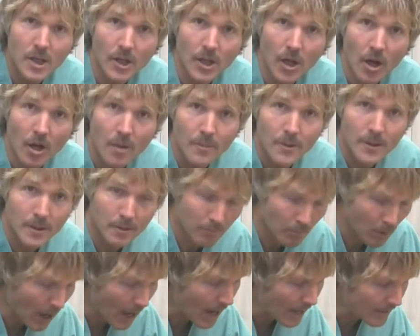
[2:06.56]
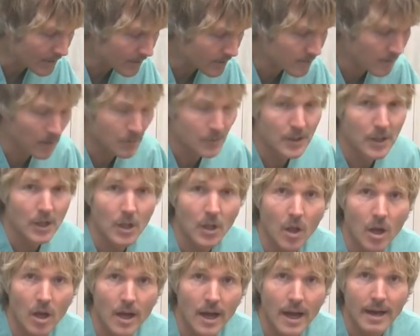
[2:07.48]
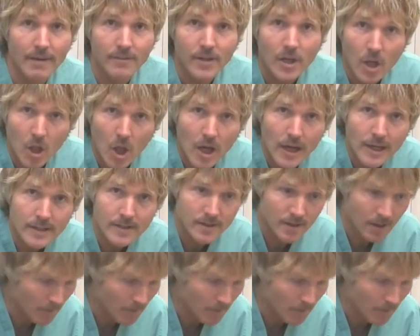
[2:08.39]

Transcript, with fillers: uncommon in practice. I would have clients